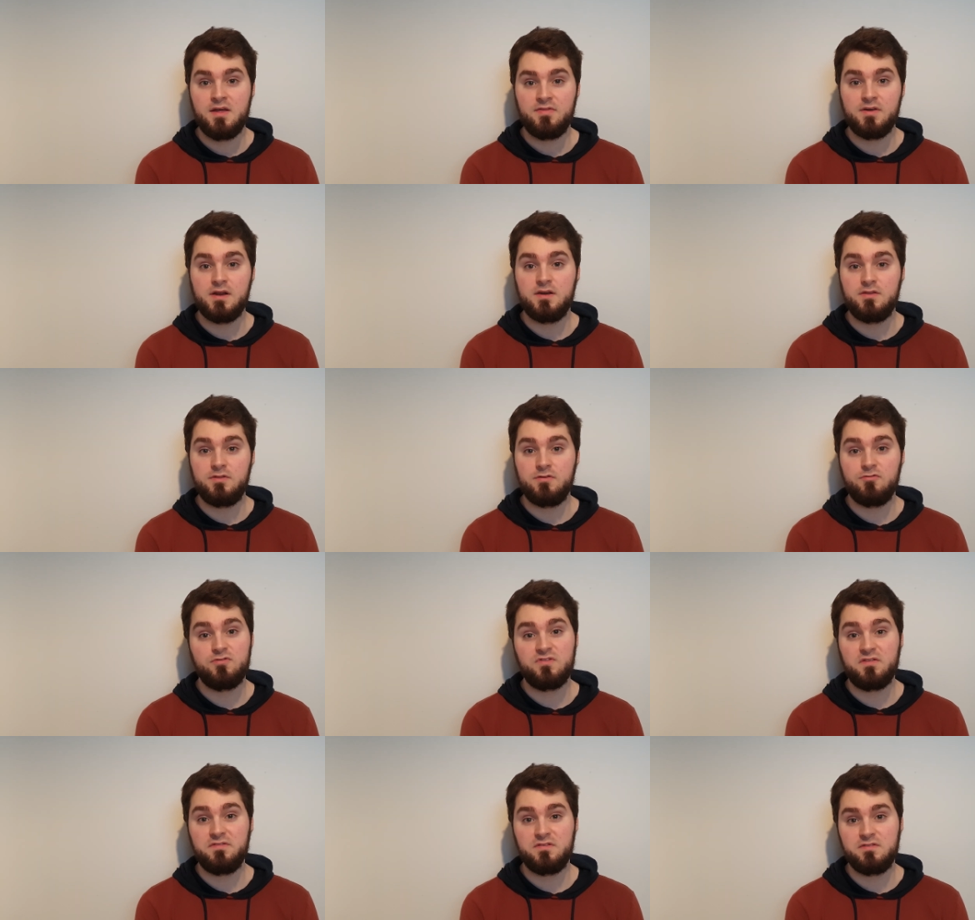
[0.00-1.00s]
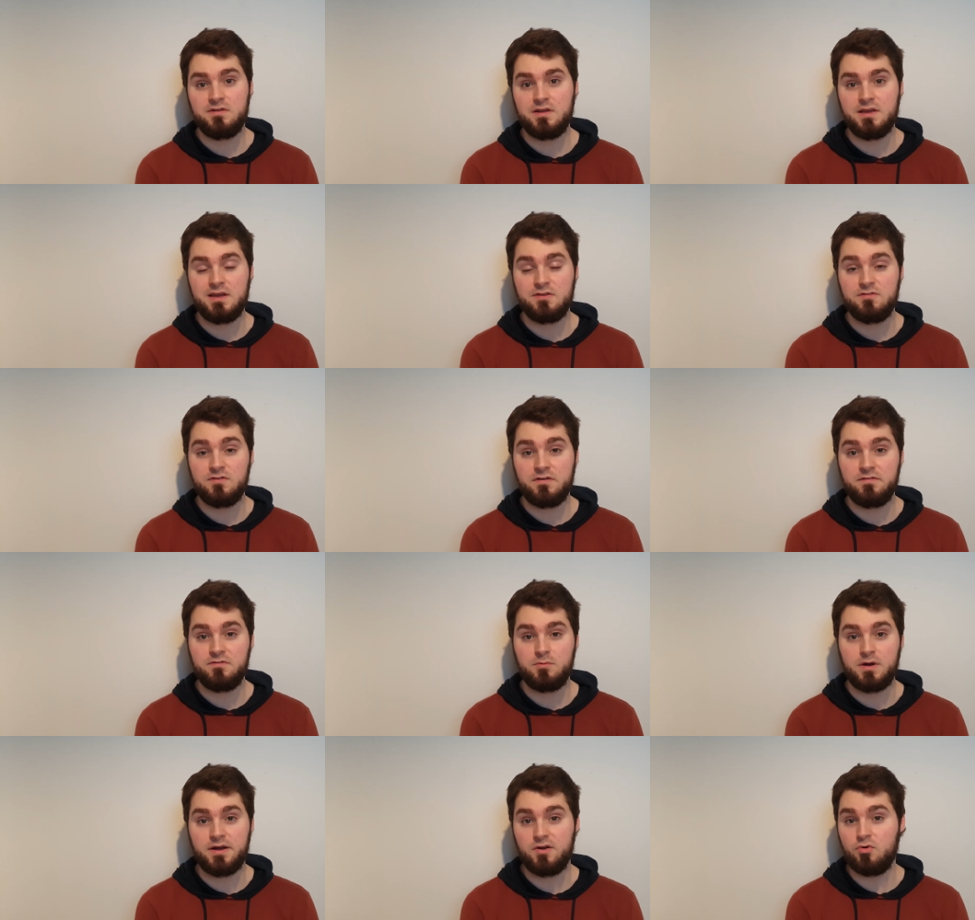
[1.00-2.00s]
then there is obviously a
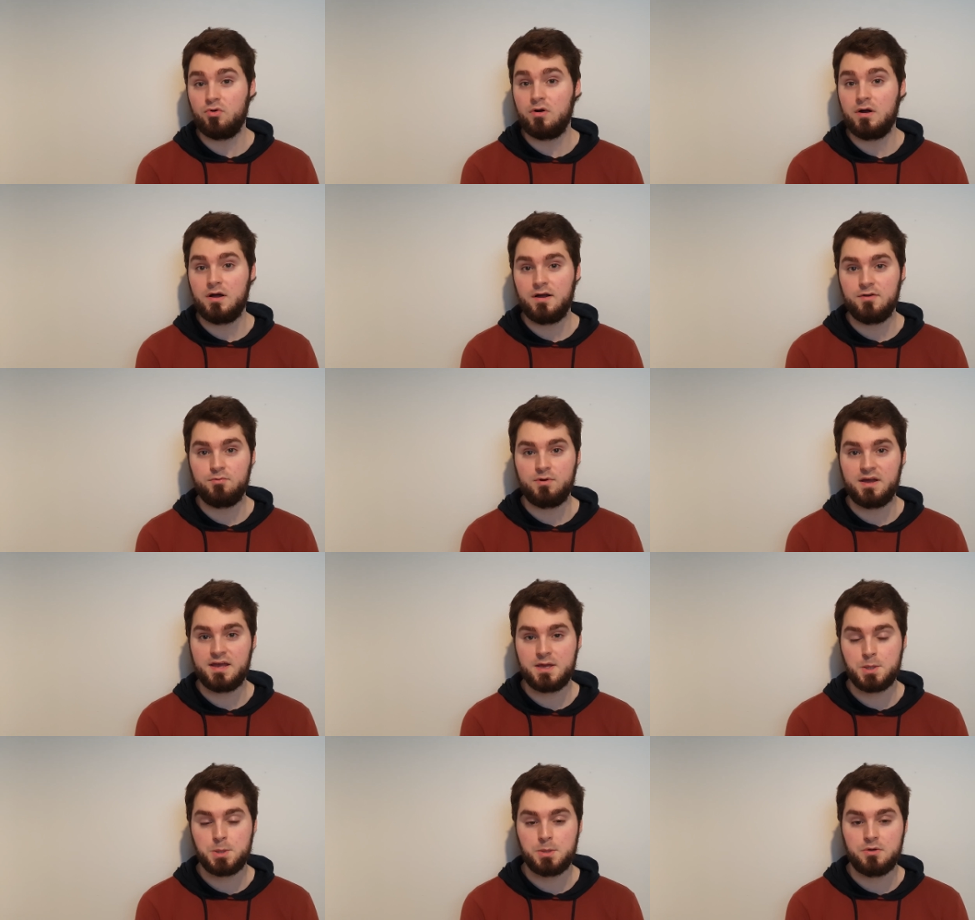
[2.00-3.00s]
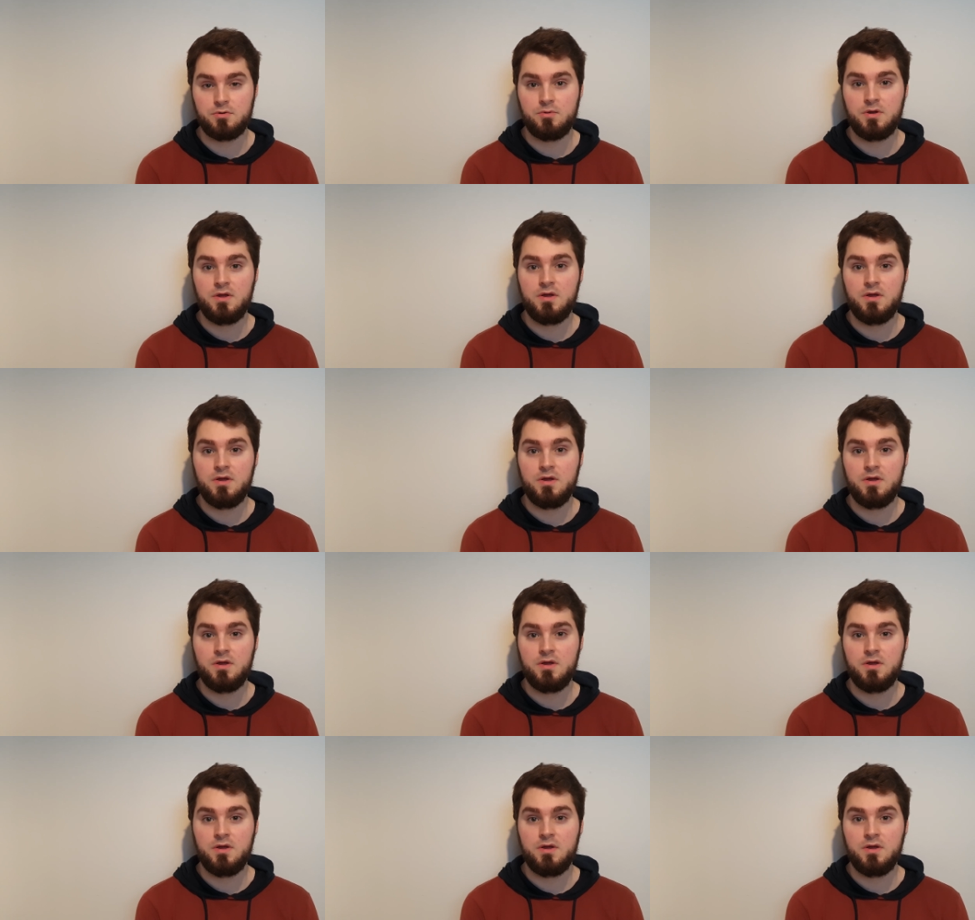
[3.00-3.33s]
software or hardware issue,